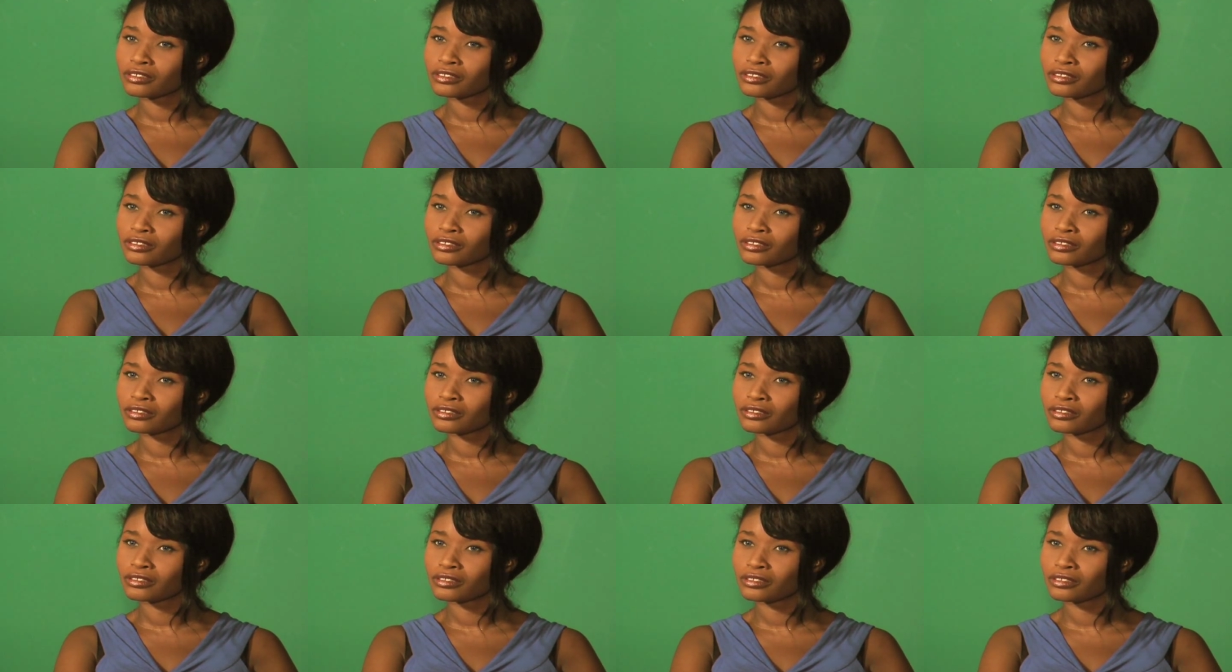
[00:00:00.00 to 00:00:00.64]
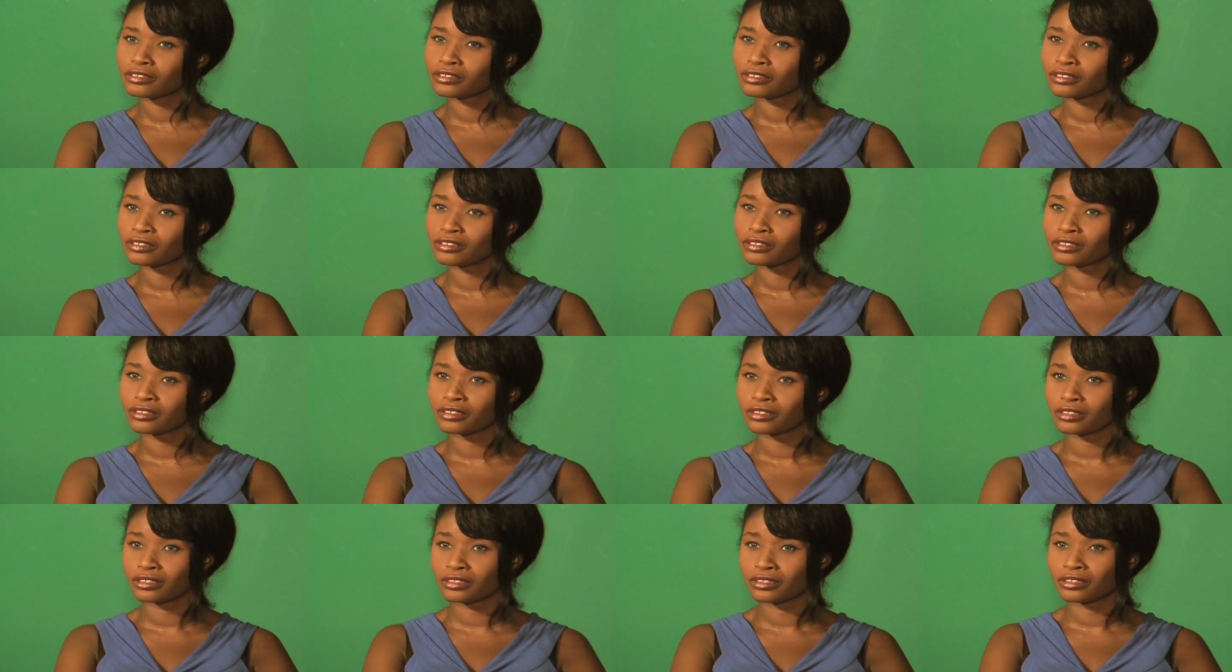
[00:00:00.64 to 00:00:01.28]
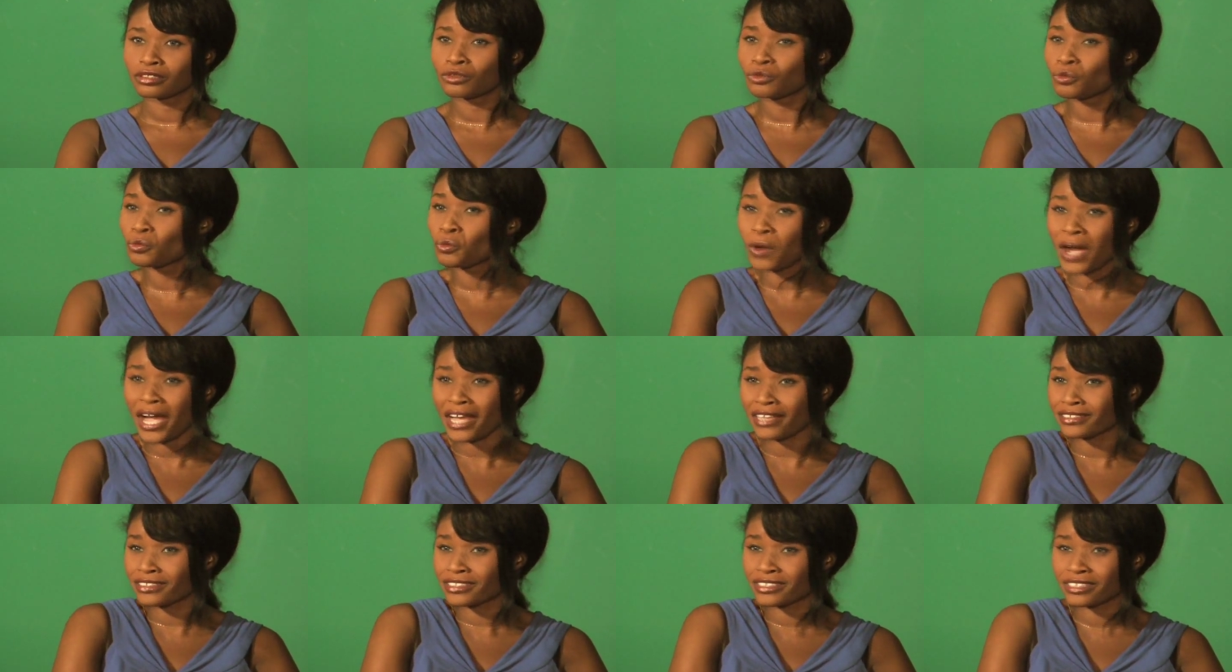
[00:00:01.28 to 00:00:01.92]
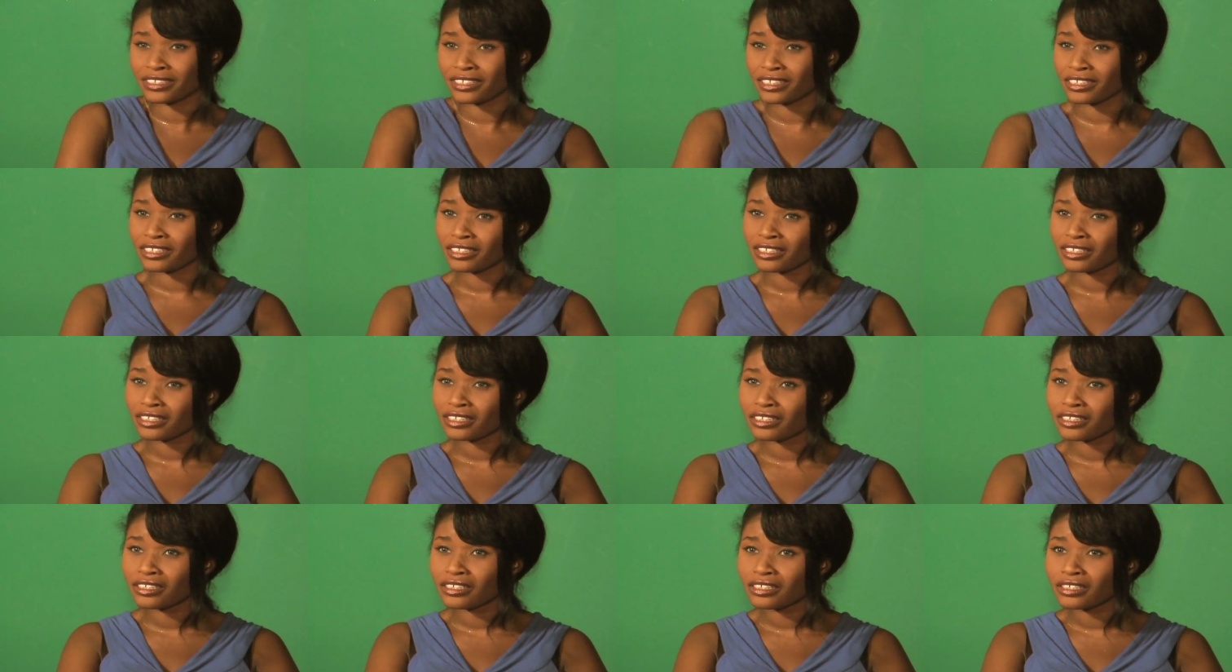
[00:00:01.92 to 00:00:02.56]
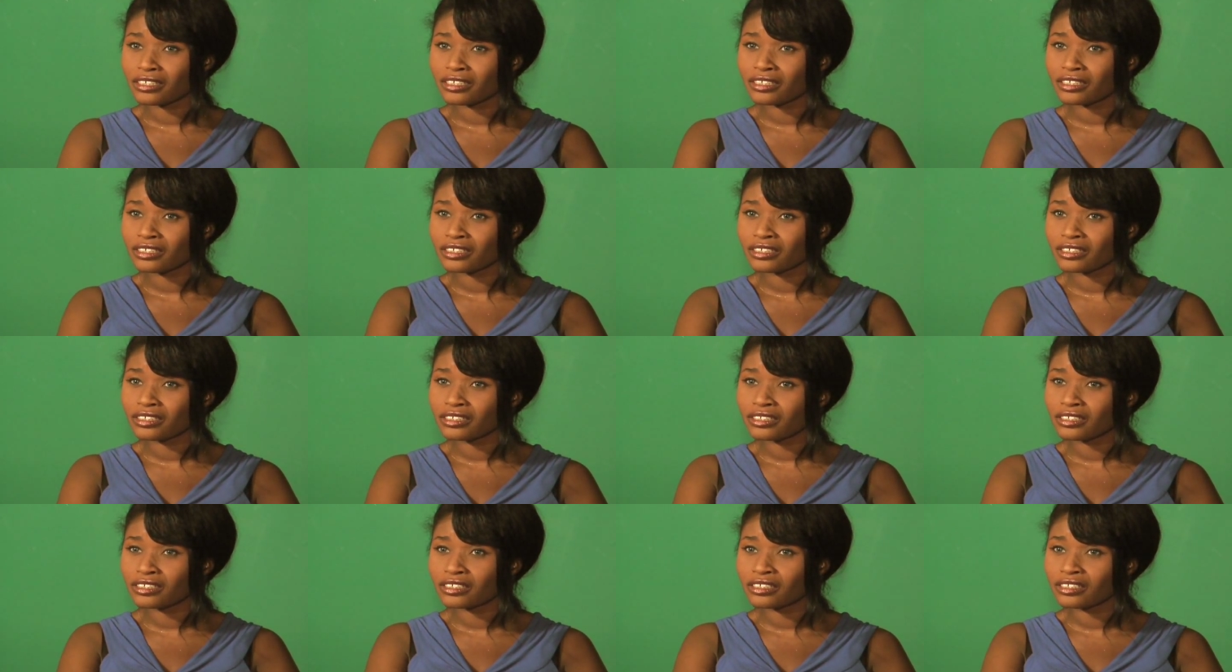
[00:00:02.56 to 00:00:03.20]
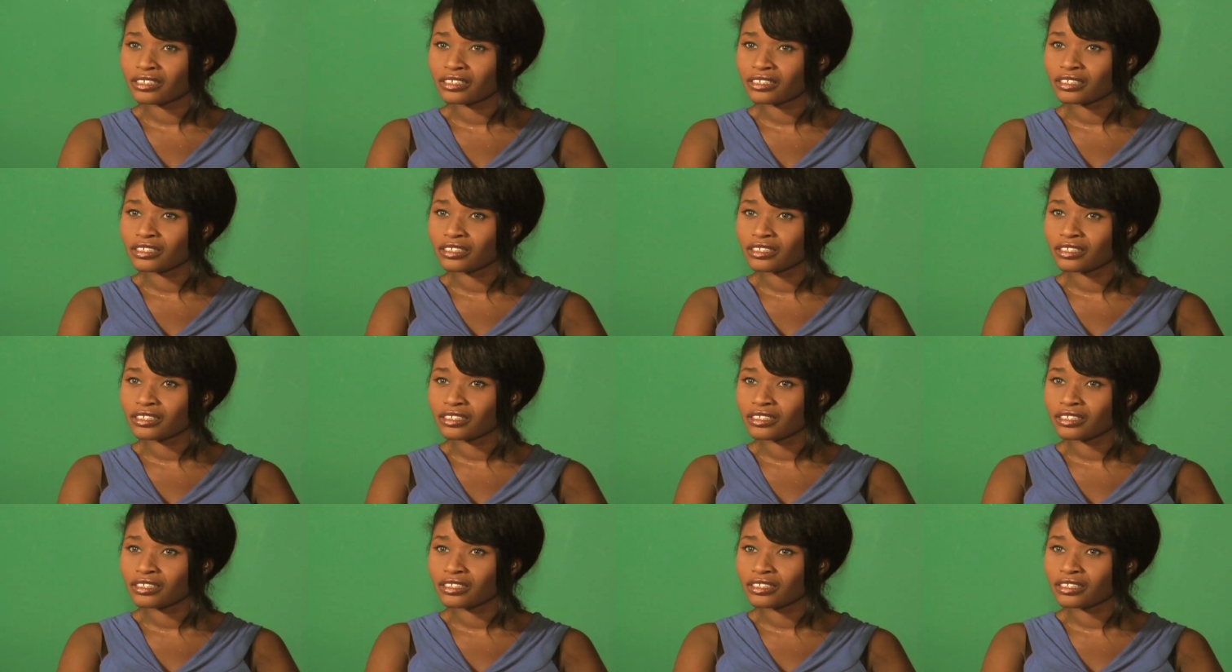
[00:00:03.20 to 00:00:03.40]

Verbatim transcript: What you're doing, it, it's... What? It's crazy.